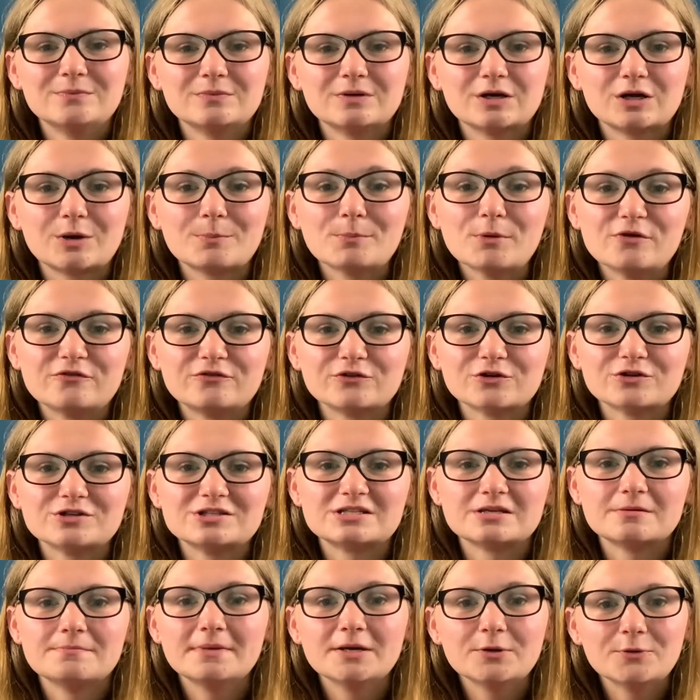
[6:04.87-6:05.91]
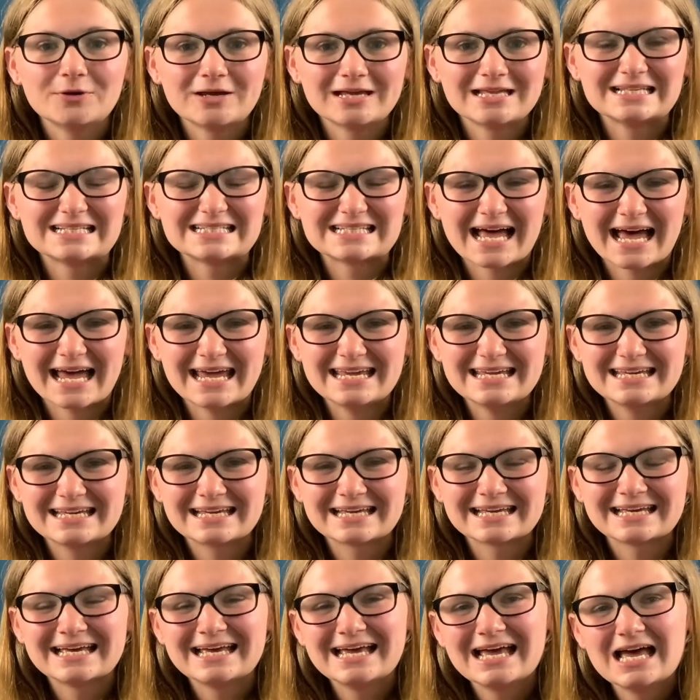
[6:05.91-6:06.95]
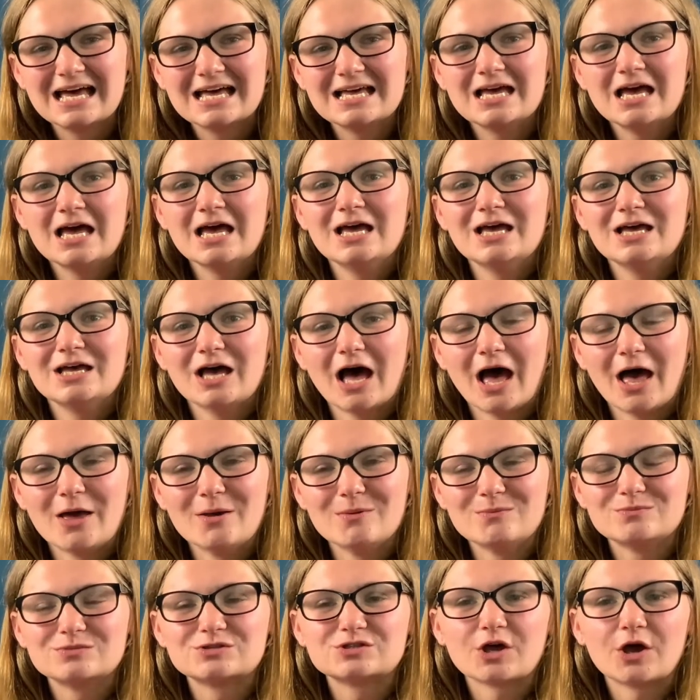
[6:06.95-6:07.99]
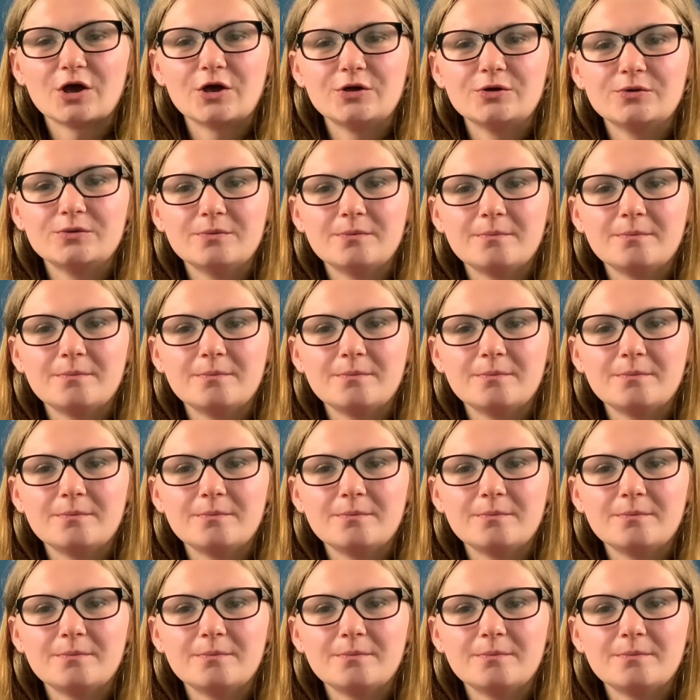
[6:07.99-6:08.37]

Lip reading: Moving on to milk intake. So